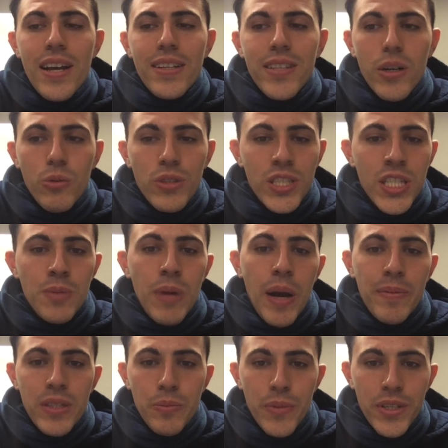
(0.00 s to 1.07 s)
There was some
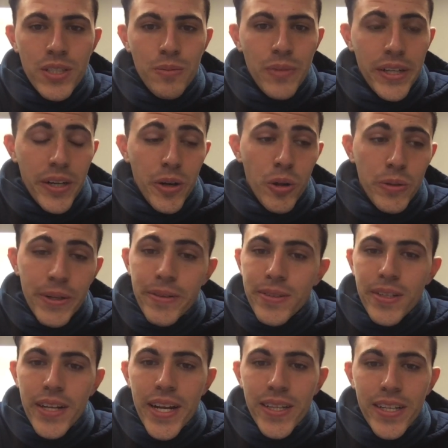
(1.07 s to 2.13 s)
optimism like earlier
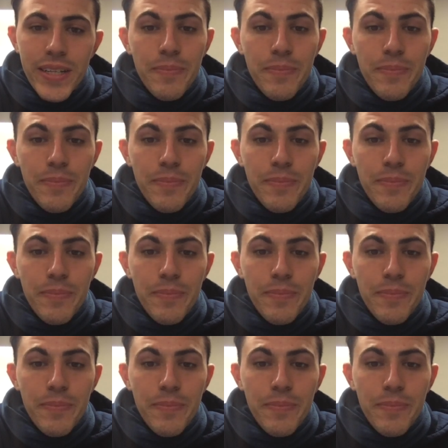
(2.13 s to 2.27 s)
today that he